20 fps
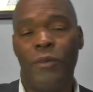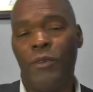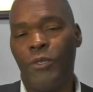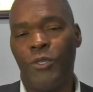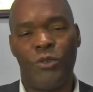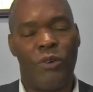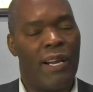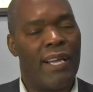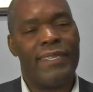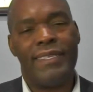
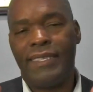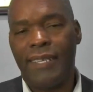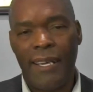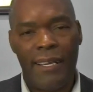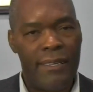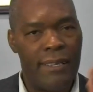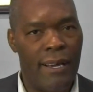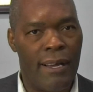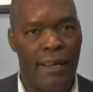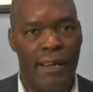So let's say
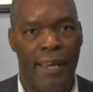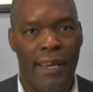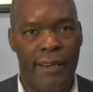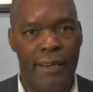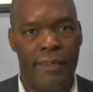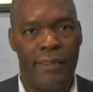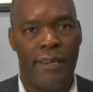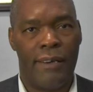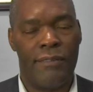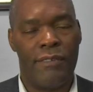
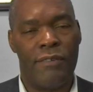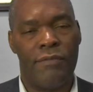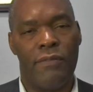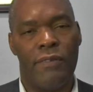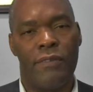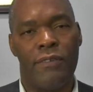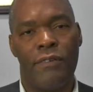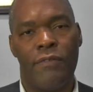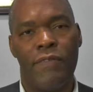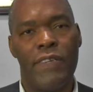
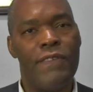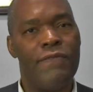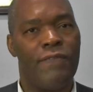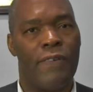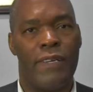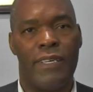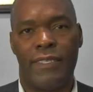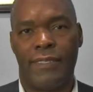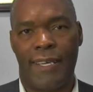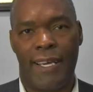the
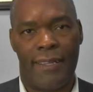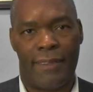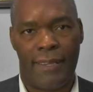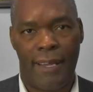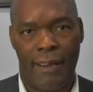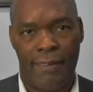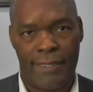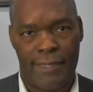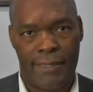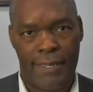refund is
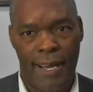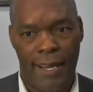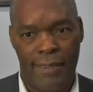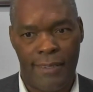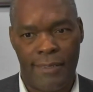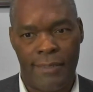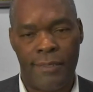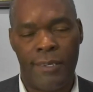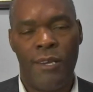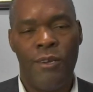
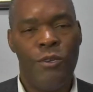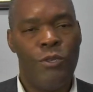$8,000.